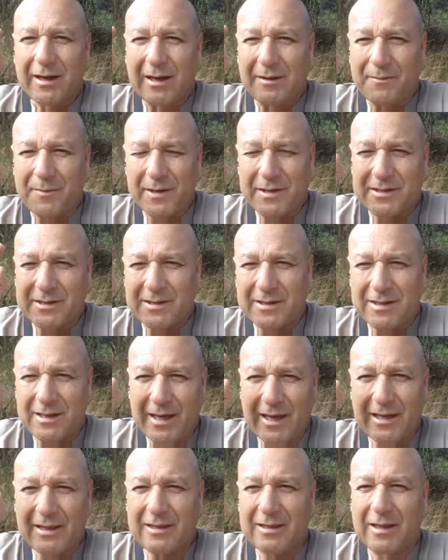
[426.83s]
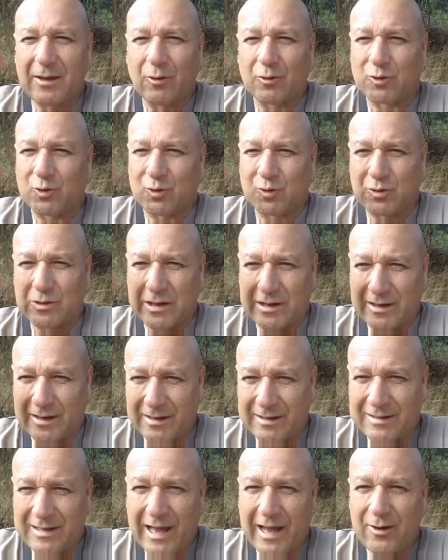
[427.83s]
then the
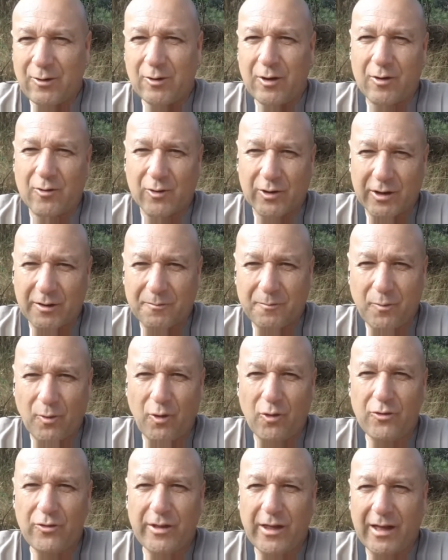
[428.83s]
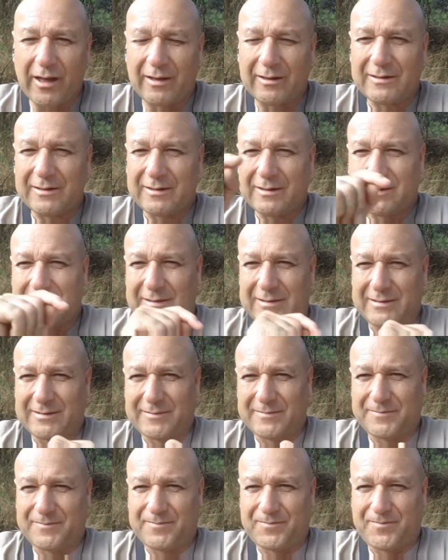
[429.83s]
president or his secretary or
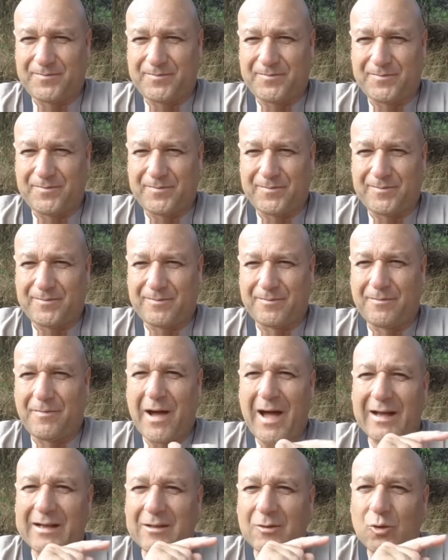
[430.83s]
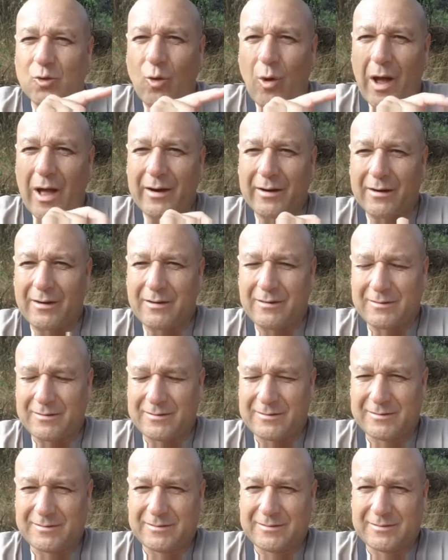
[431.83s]
whoever he appoints to it
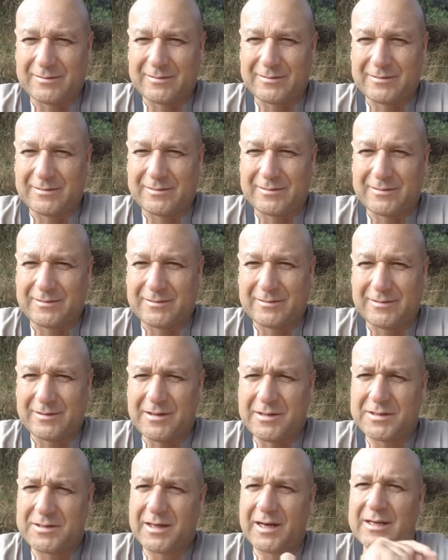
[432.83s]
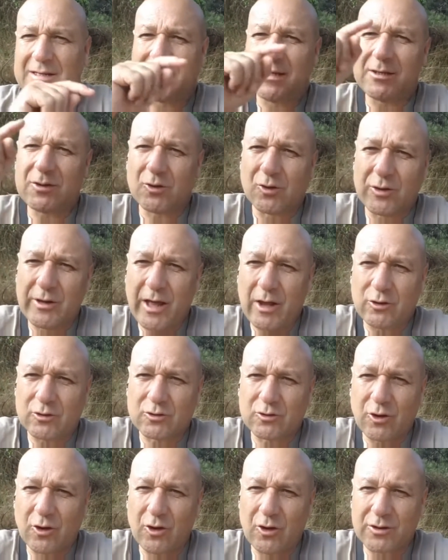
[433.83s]
will act on
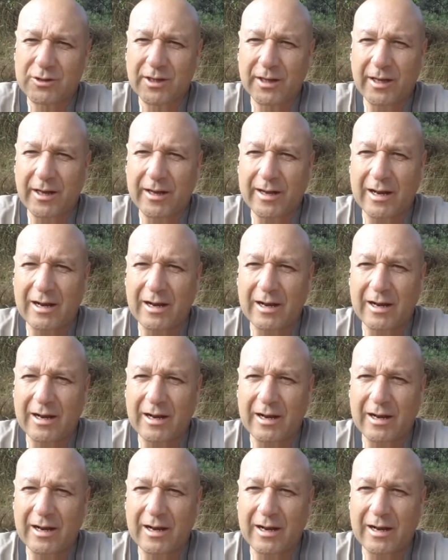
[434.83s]
your behalf.